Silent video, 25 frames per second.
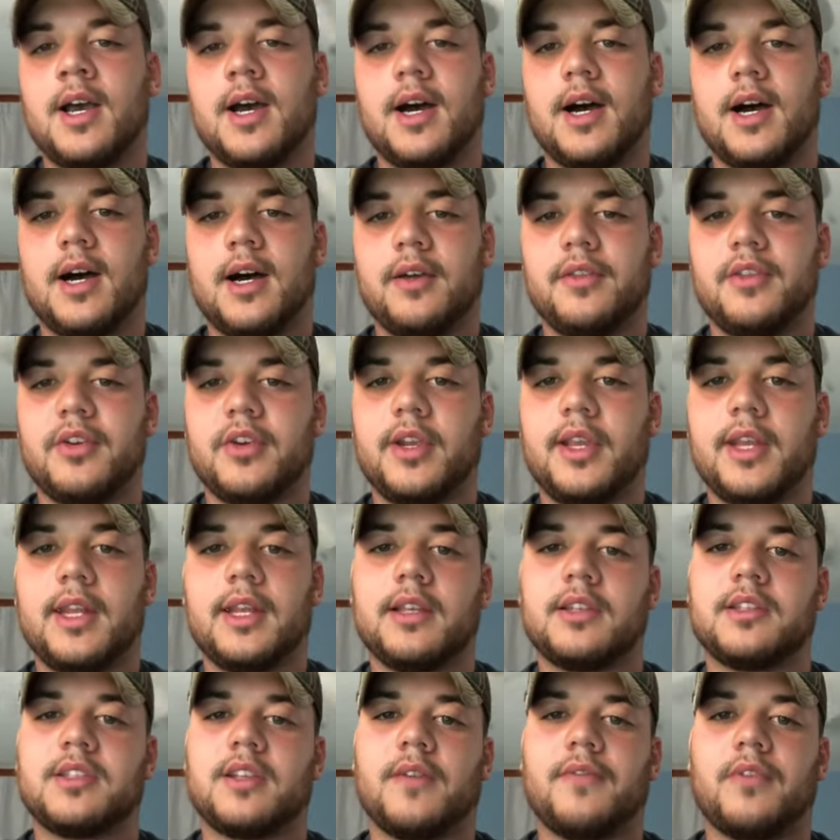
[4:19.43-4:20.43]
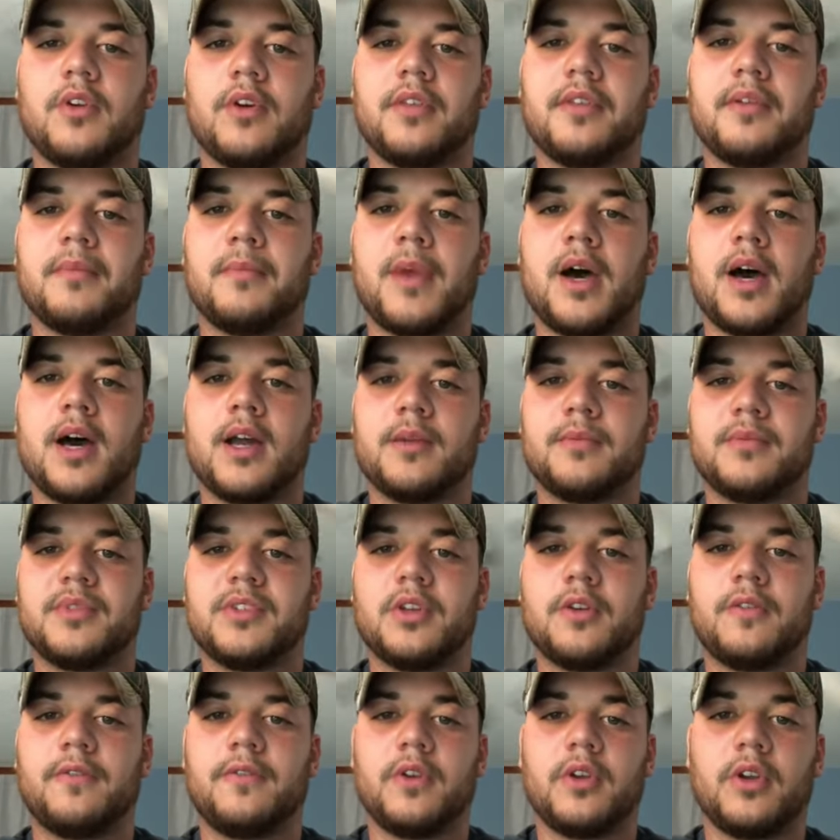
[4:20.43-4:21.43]
Uh, they're eating stuff off the bottom.
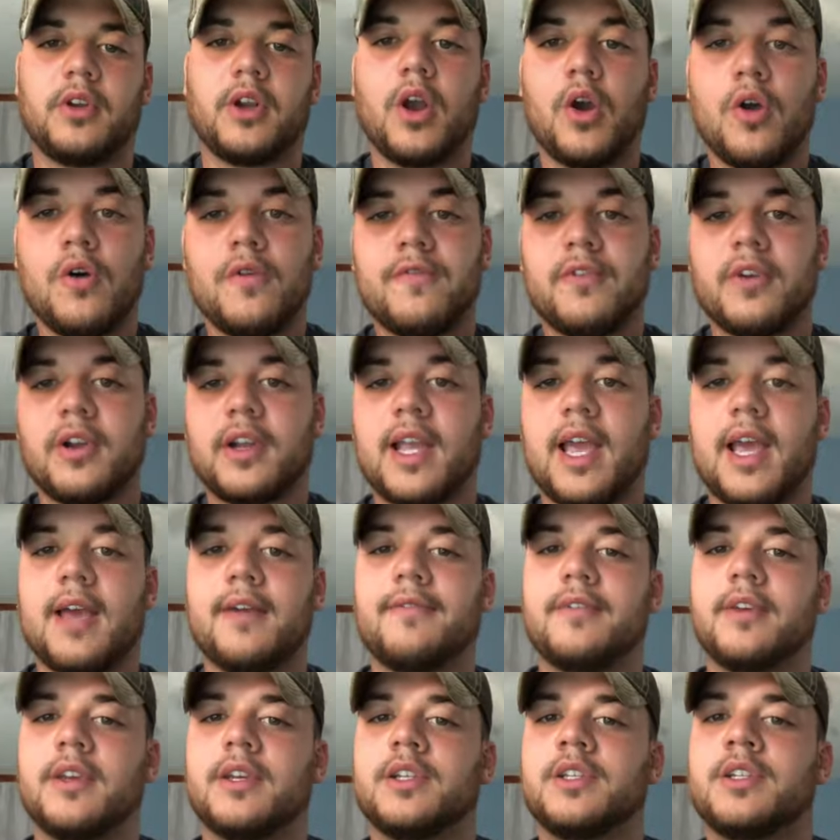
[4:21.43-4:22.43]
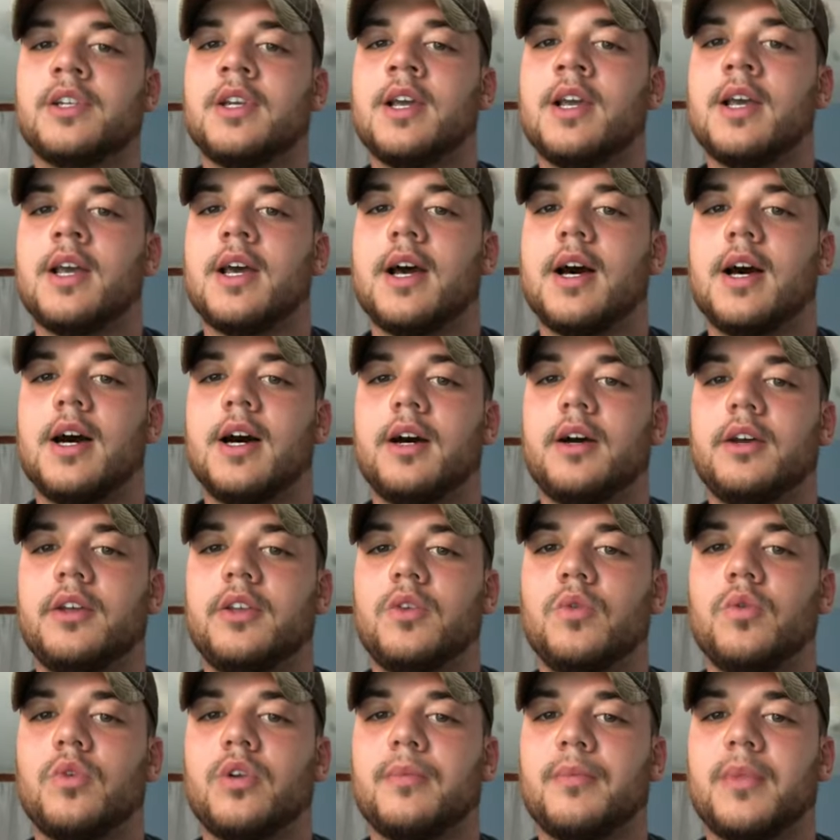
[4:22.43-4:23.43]
So if you're going for catfish, uh,
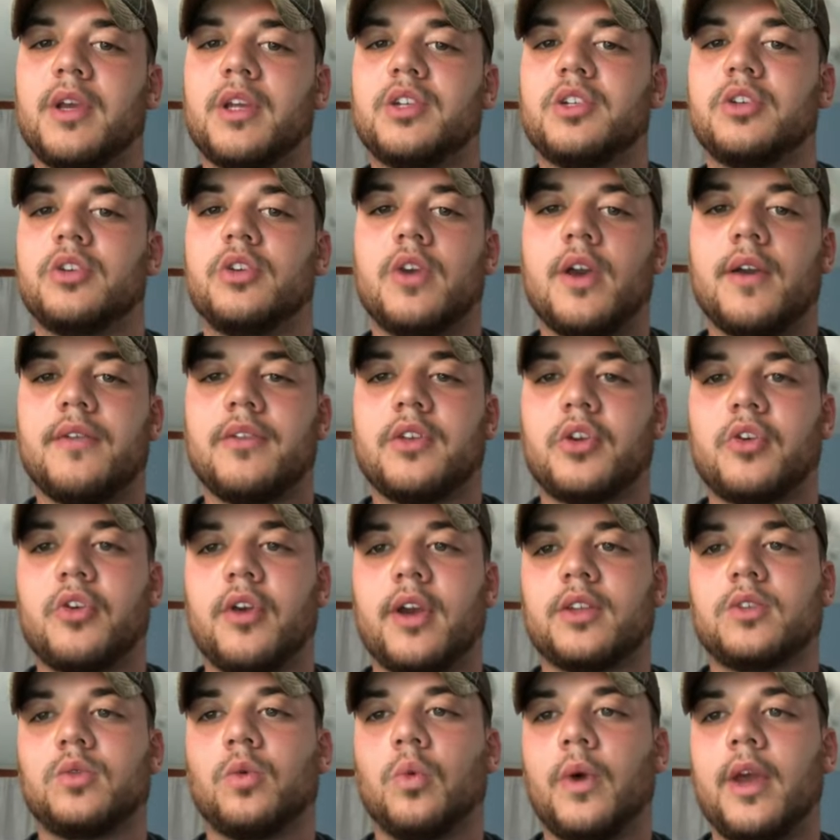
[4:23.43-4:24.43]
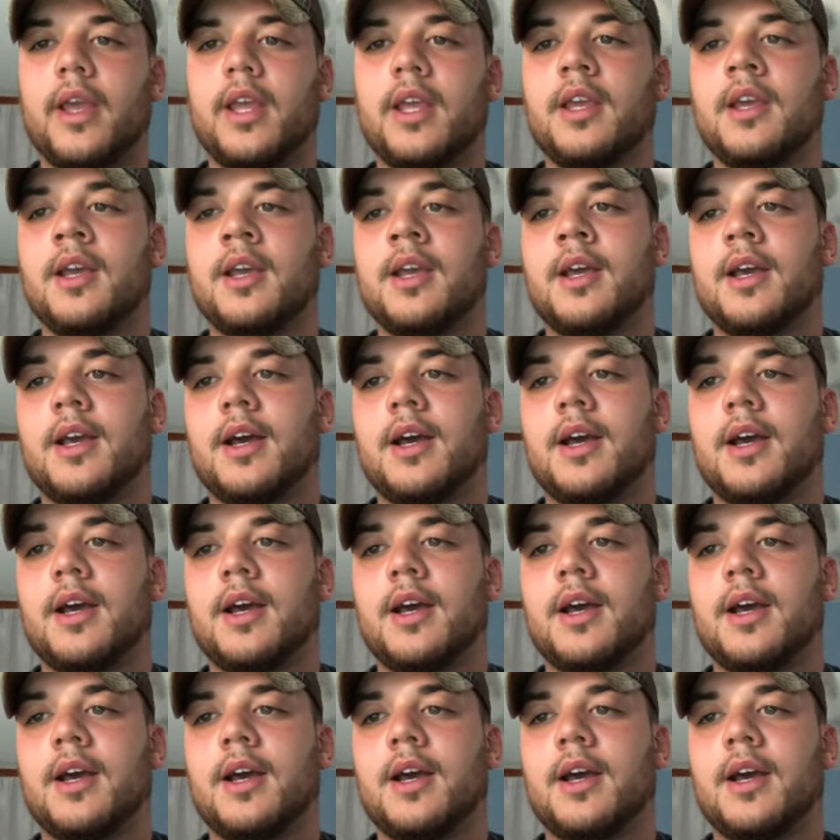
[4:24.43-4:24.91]
you want to make sure you have the correct weight.